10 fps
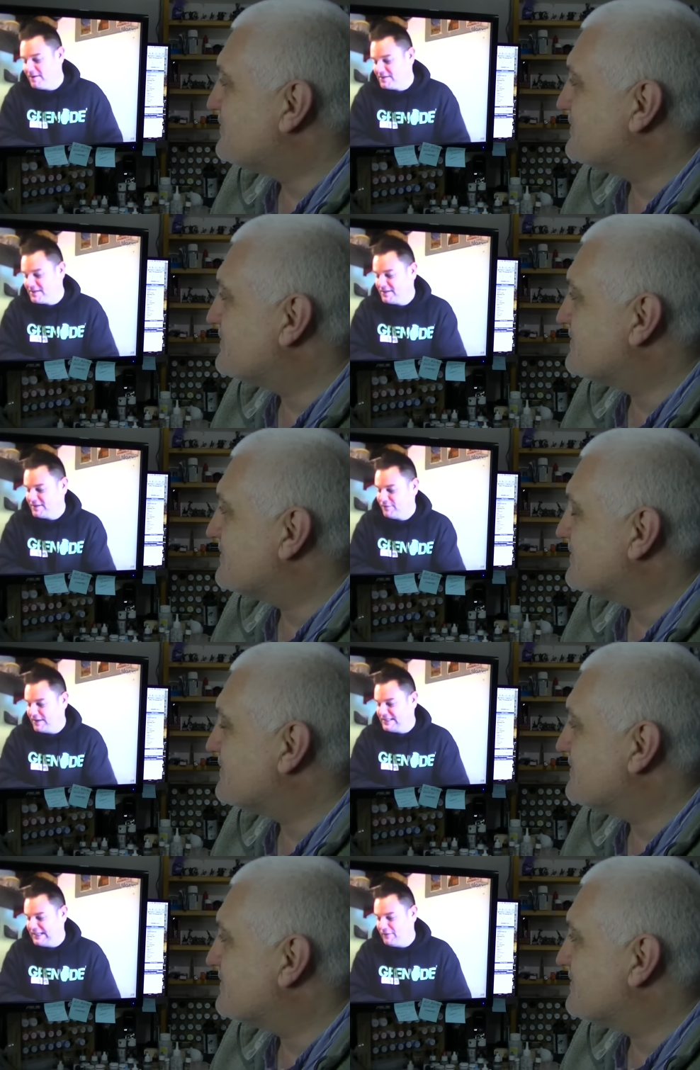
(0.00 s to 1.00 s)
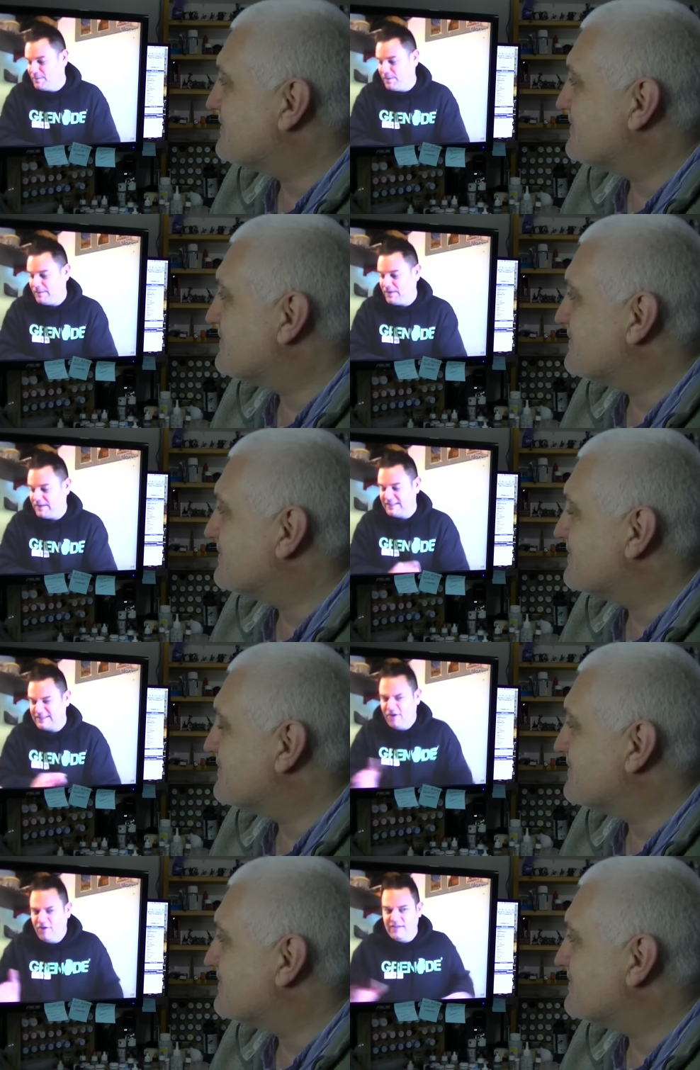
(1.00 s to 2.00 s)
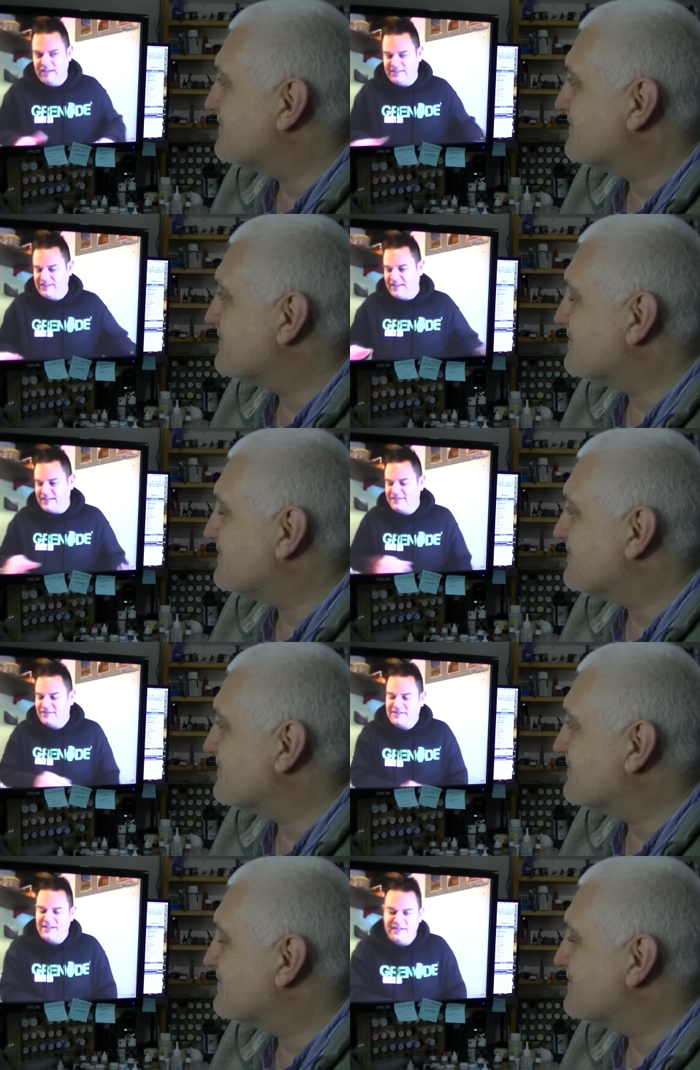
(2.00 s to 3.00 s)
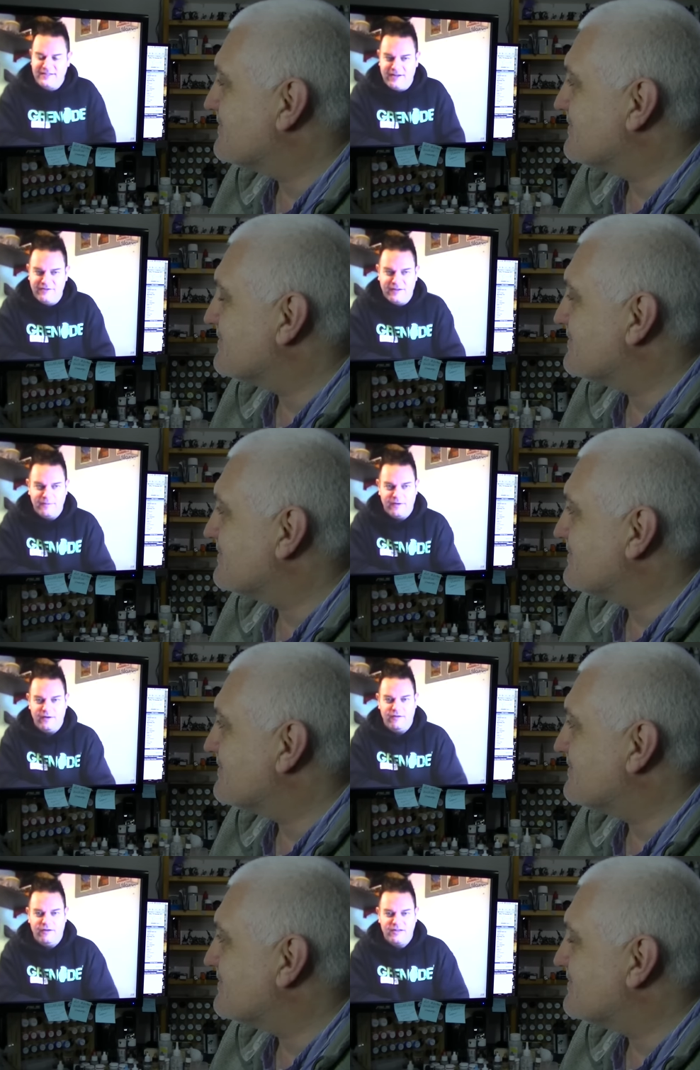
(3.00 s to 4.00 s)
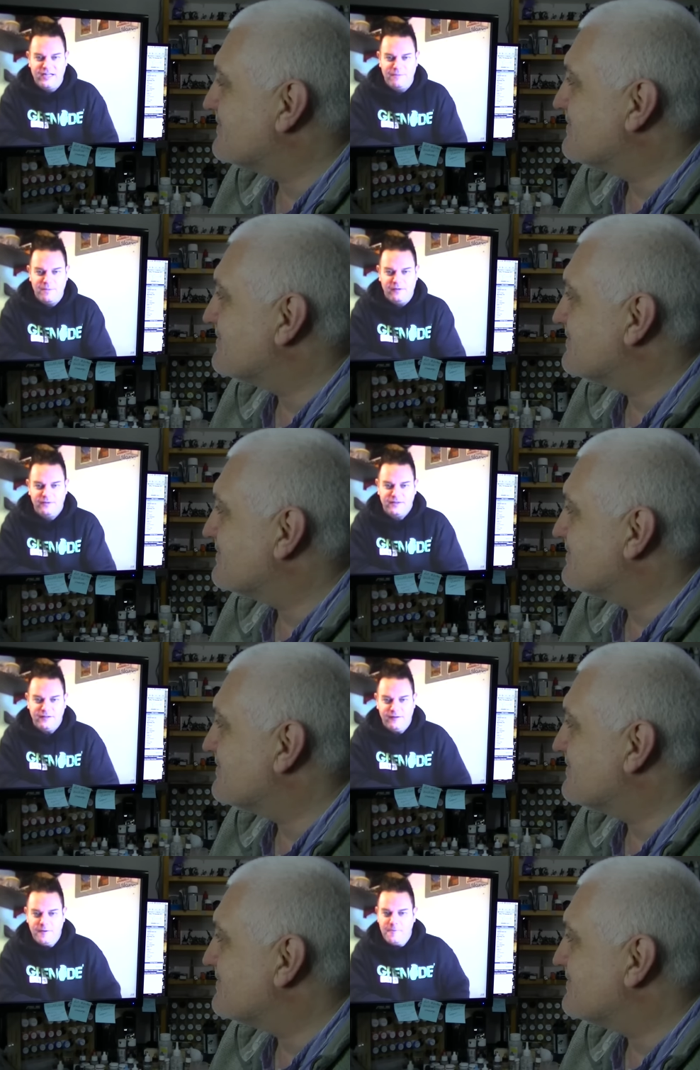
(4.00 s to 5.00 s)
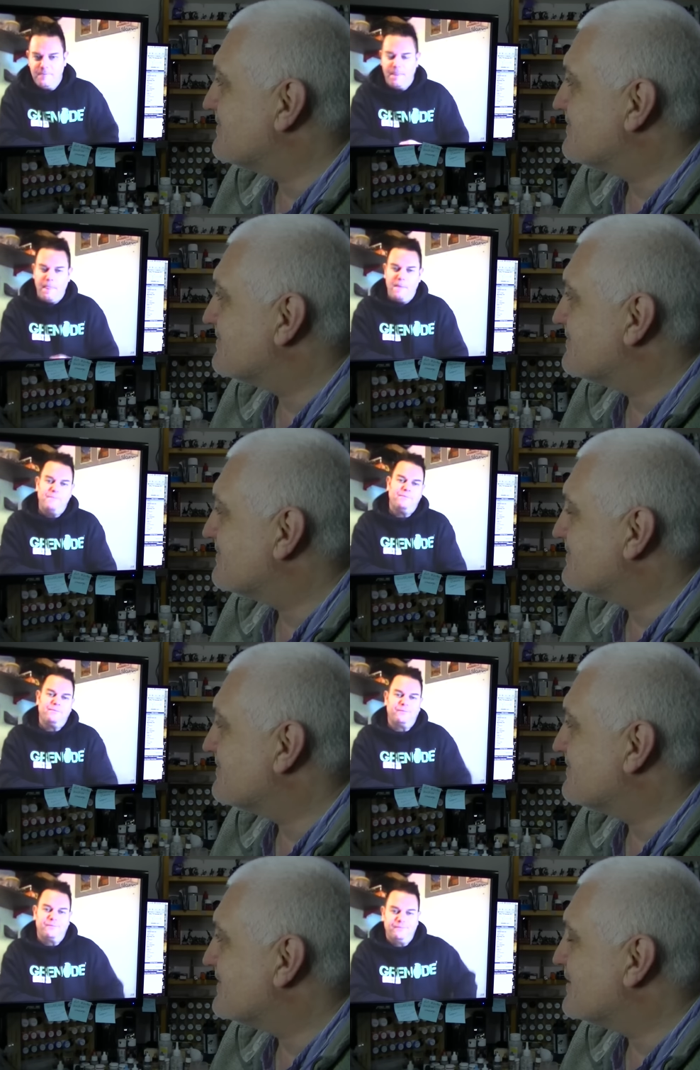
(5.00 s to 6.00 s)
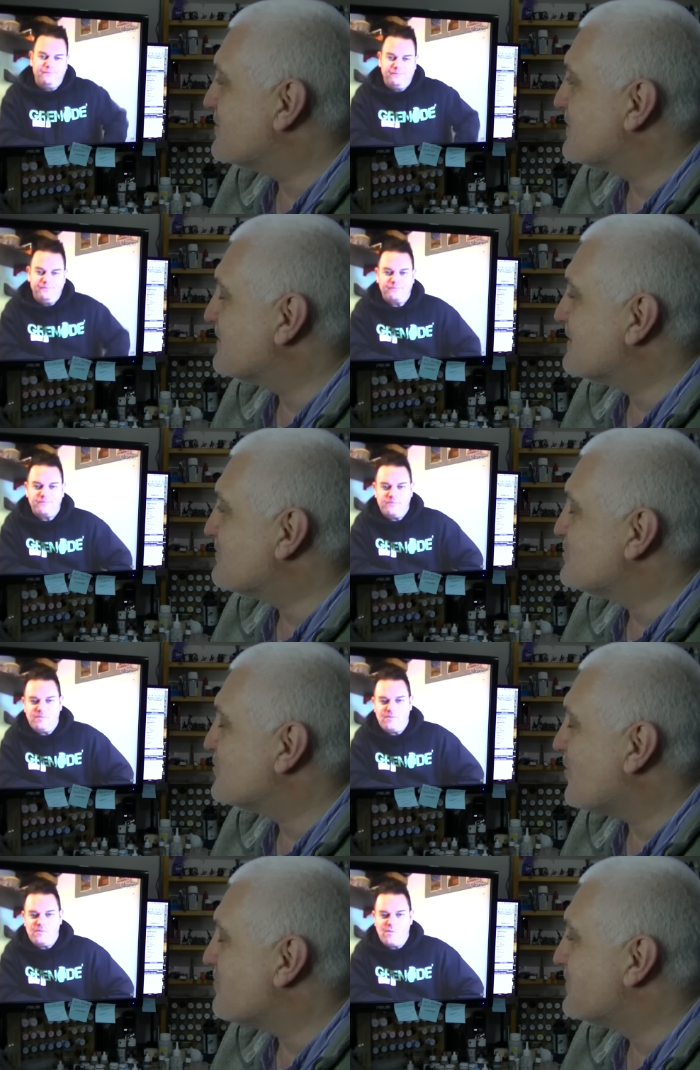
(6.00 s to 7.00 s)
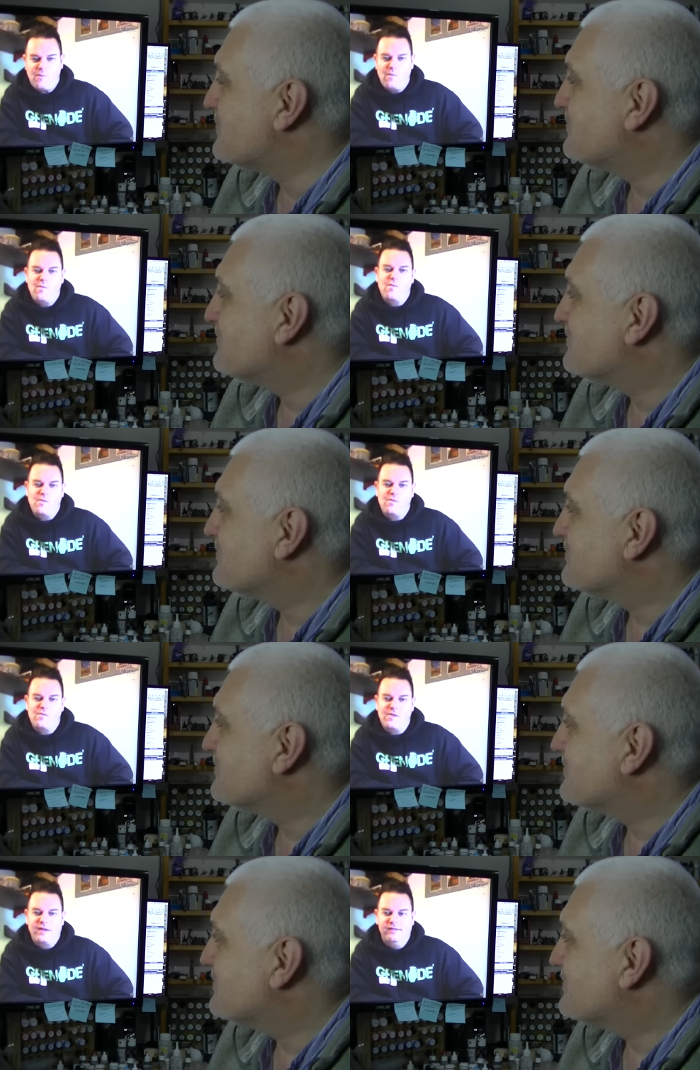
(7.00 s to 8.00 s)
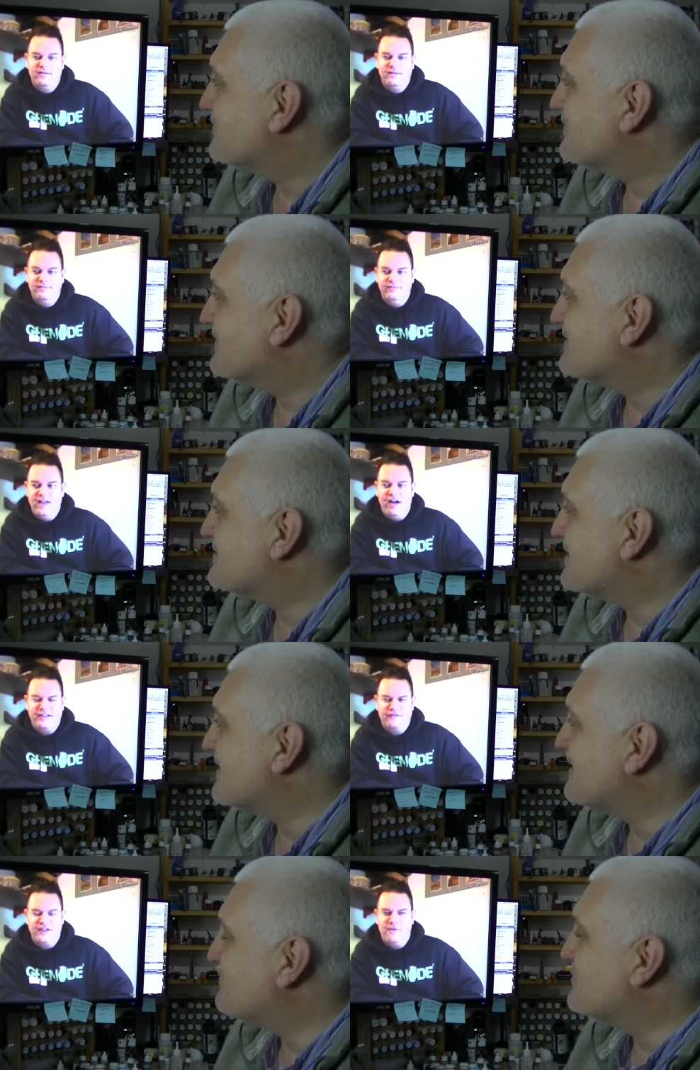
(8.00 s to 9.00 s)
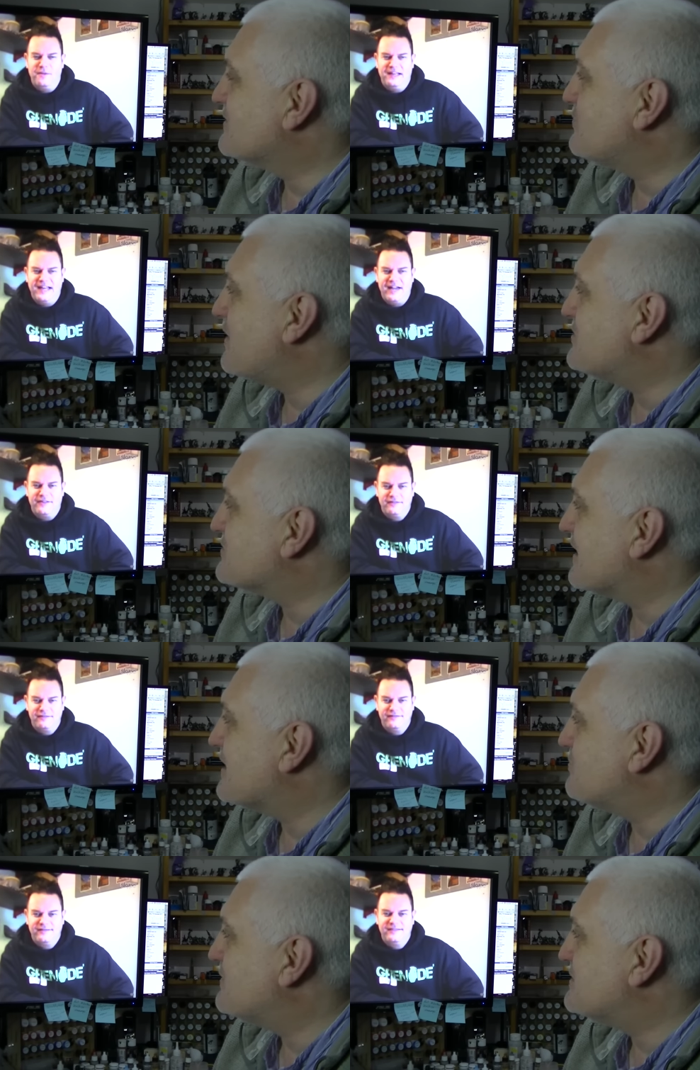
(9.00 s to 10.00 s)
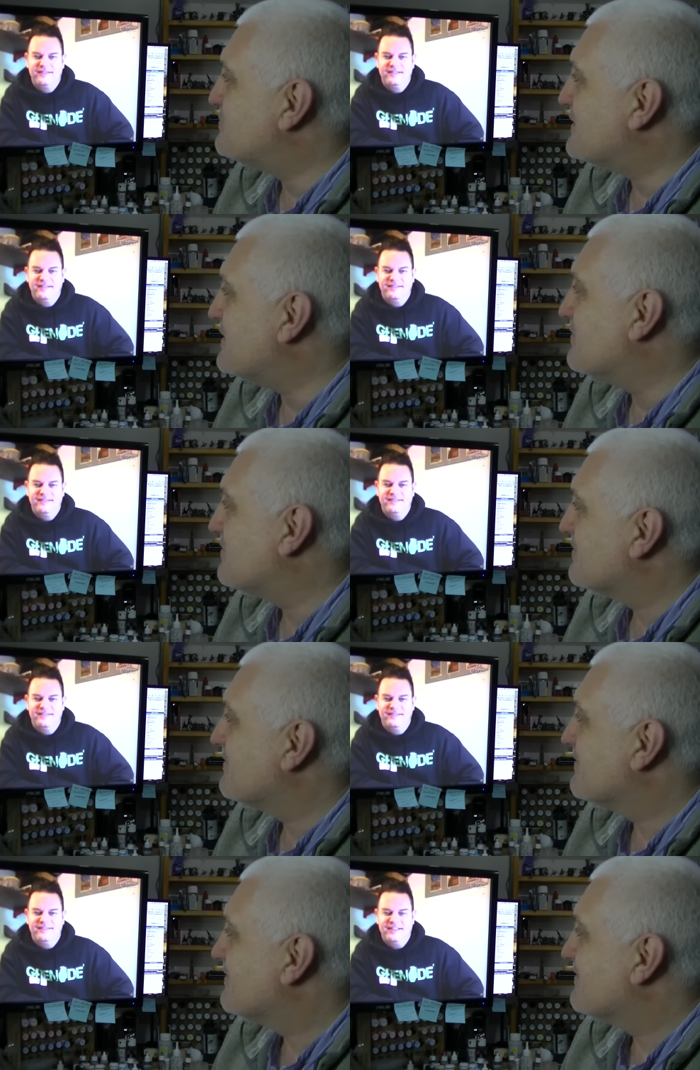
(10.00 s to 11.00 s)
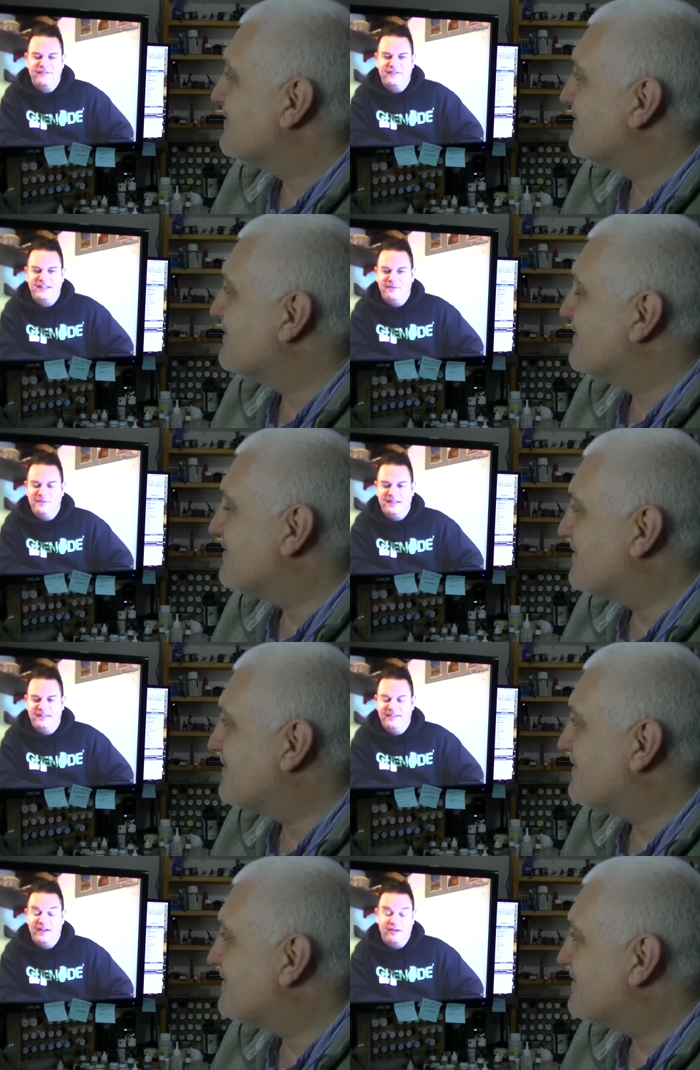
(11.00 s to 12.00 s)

Speaker 1: and said, "Do you fancy having a puppy?" It's not, as you say, it's not set in stone yet, but I'll, I'll keep you posted.
Speaker 2: You're going to bring him down the shop.
Speaker 1: No, Is he going to live under
Speaker 2: the bench like the beast beneath?
Speaker 1: I don't think it'd be. A, no,